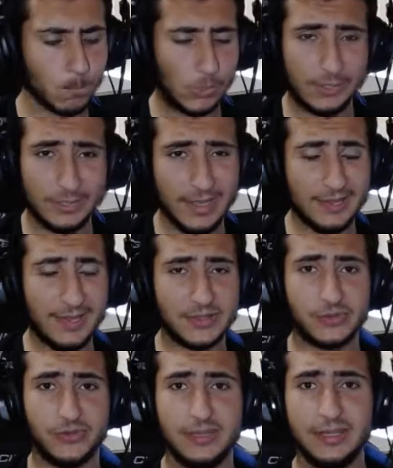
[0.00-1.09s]
yeah, that's
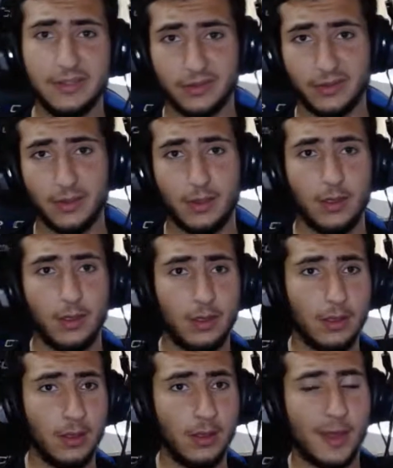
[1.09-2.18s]
really it.
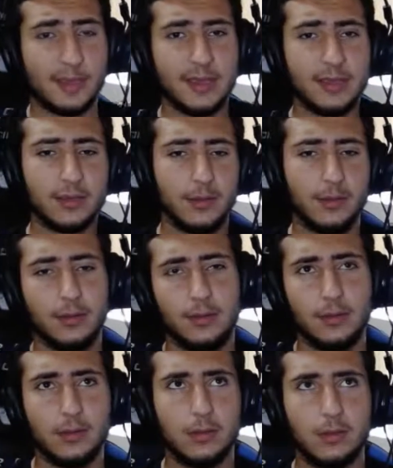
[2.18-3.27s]
I think
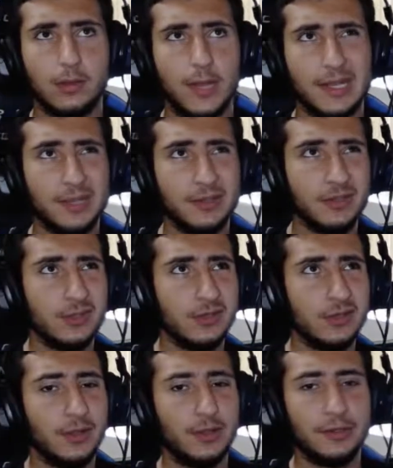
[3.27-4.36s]

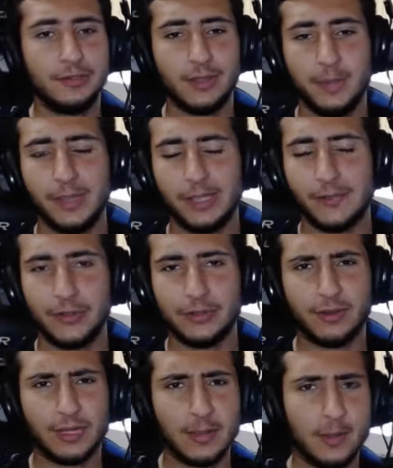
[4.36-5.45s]
another topic I want to
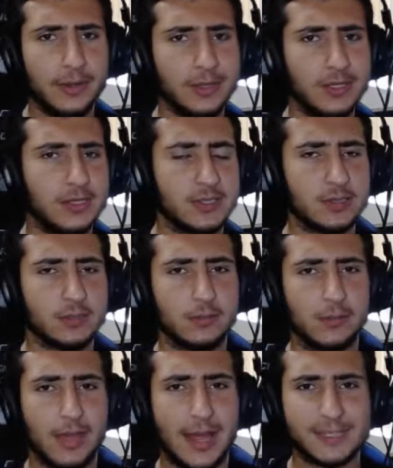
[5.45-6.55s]
talk about is
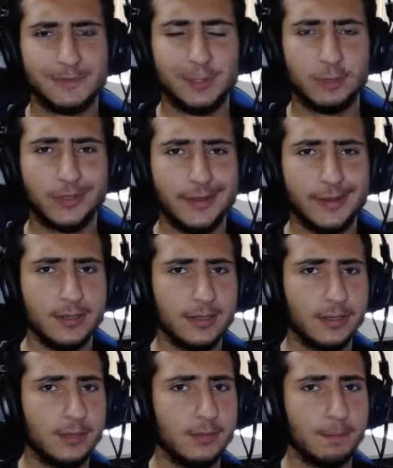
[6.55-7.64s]

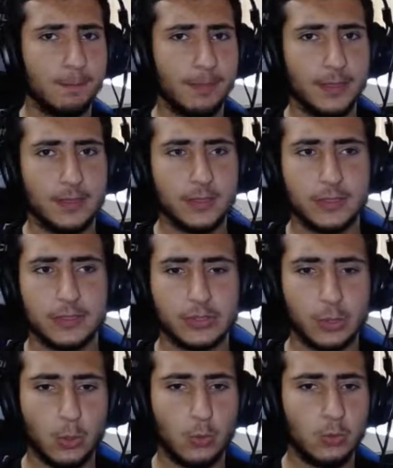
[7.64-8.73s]
Aspilicueta.
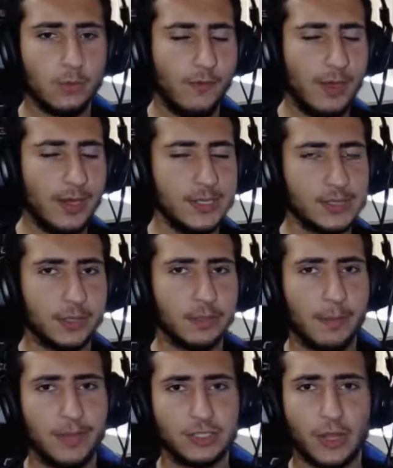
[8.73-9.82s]
So when he's on the
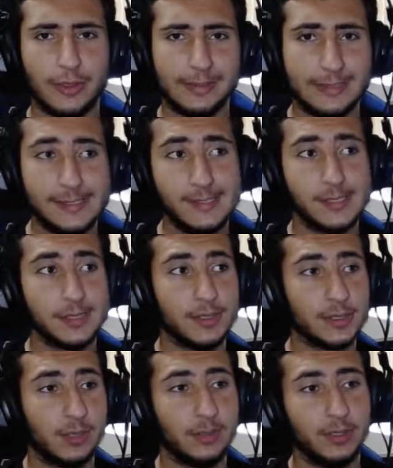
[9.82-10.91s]
bench, I think this season is
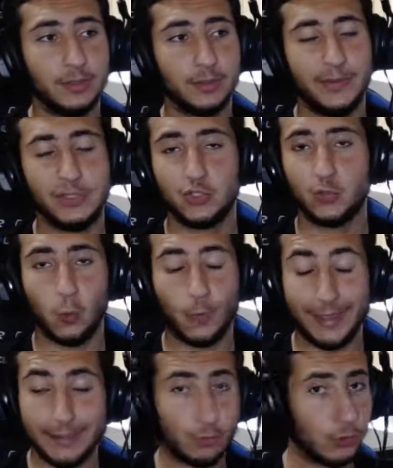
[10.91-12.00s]
going to be on the bench
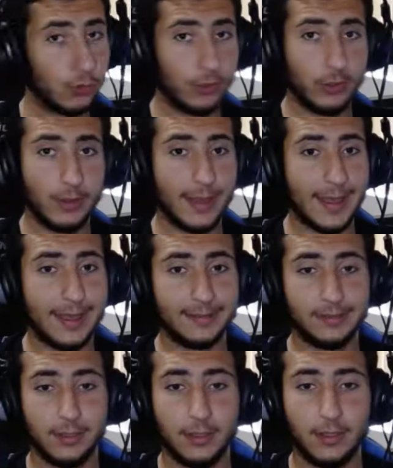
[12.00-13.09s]
way more. And
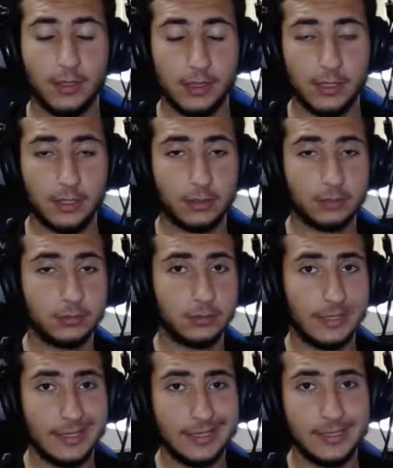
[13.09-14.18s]

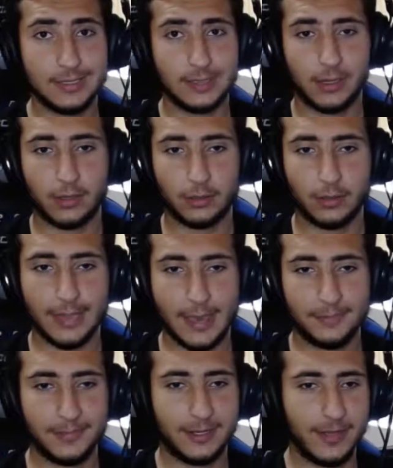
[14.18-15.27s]
he is our
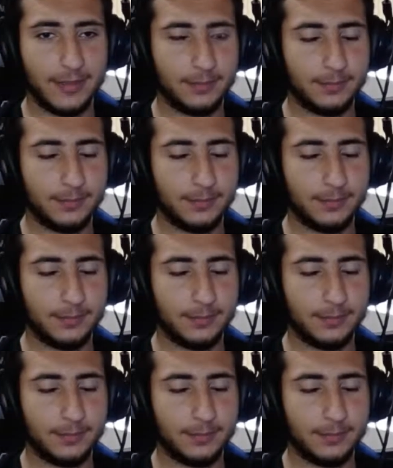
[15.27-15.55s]
captain, and